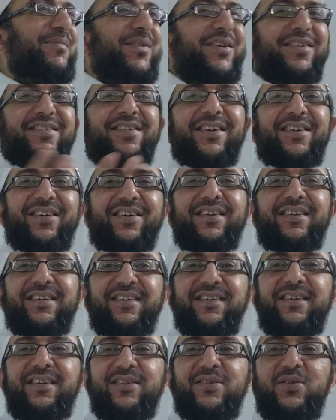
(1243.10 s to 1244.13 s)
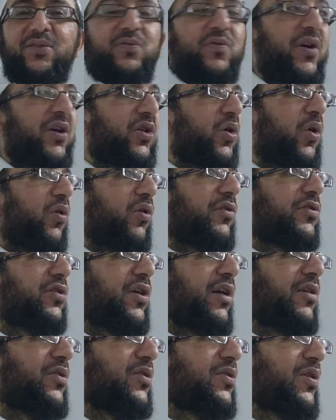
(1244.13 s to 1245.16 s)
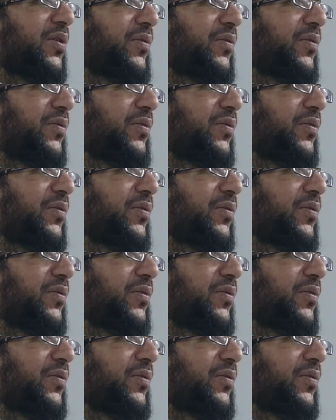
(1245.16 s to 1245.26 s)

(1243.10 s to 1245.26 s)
they can't. It's very cold. So how do you deal with a